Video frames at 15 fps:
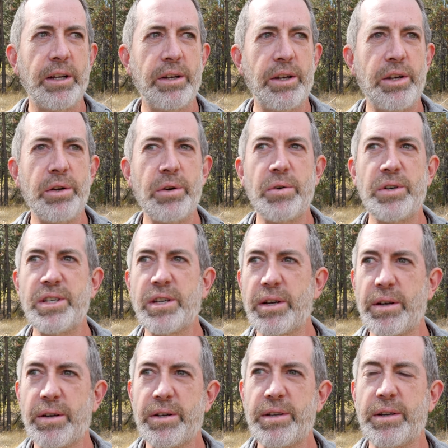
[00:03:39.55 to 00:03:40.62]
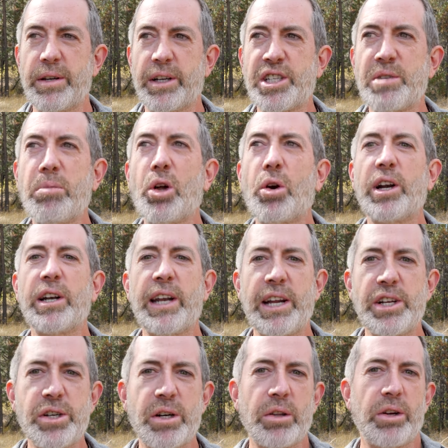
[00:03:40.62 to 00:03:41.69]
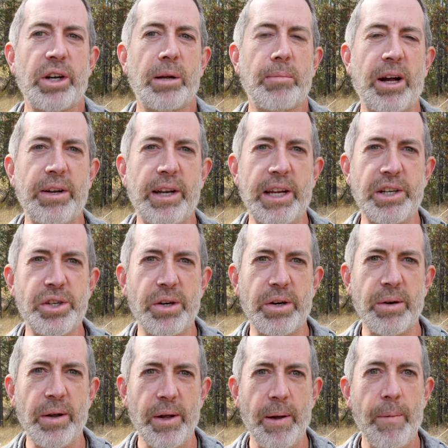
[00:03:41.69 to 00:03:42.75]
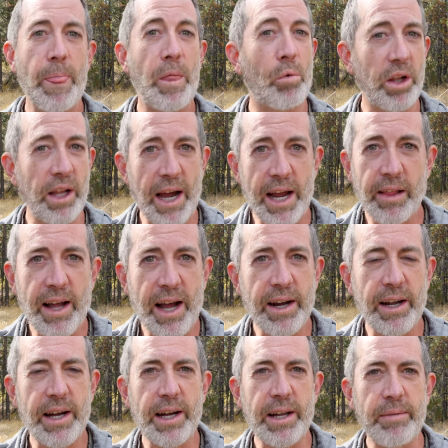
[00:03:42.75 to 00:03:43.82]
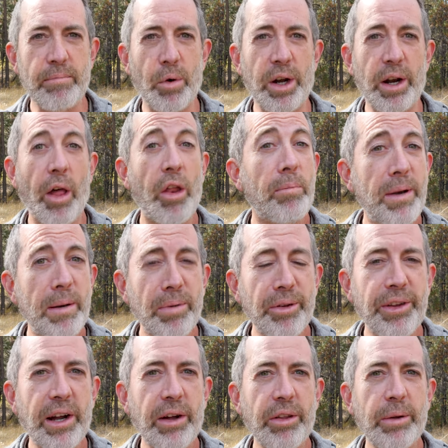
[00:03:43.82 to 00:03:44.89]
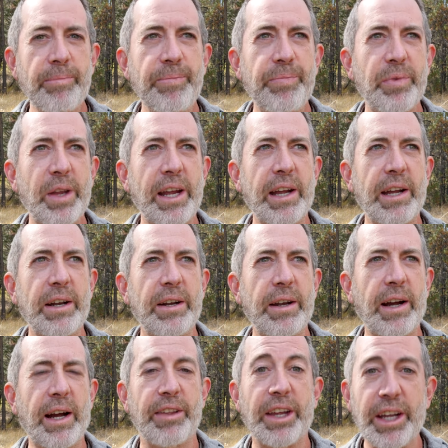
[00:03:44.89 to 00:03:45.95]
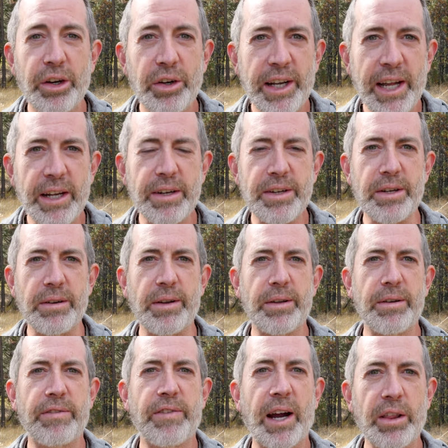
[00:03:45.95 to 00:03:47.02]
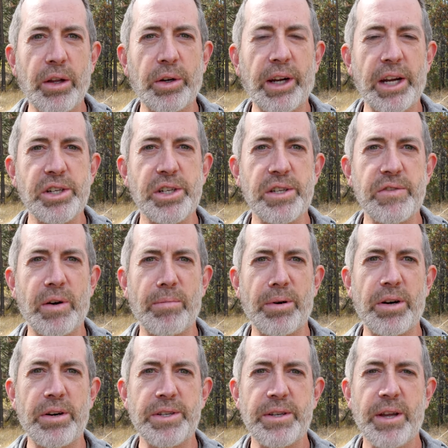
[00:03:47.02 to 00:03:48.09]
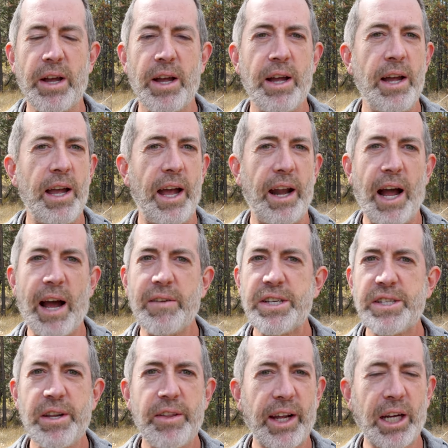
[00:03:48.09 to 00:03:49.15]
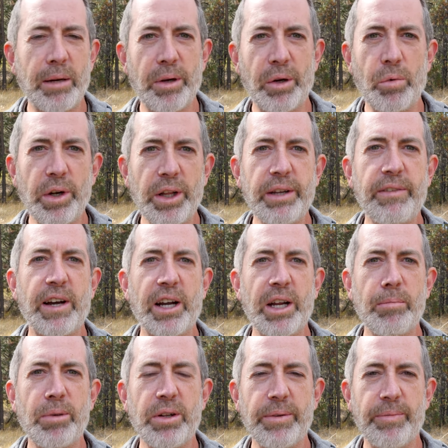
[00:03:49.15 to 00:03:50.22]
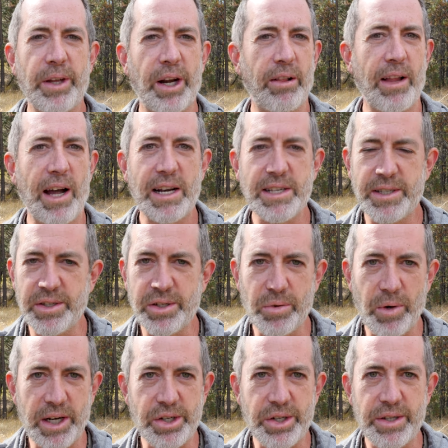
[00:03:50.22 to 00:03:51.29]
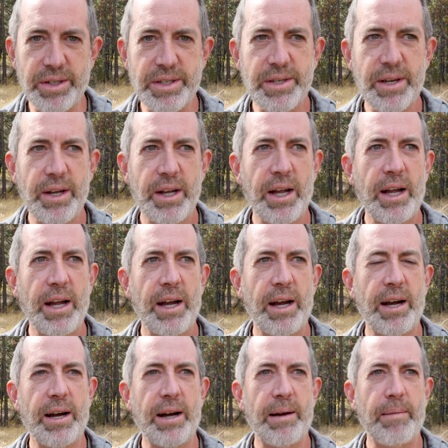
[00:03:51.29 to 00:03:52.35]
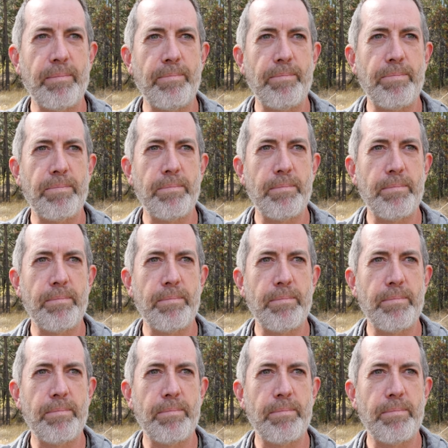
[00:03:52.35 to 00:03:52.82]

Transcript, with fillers: new to, to exploring nature, learning about nature, rely a lot on what other people tell them and on the internet to, to find locations for birds. And obviously, that can be really valuable in a lot of situations. Um,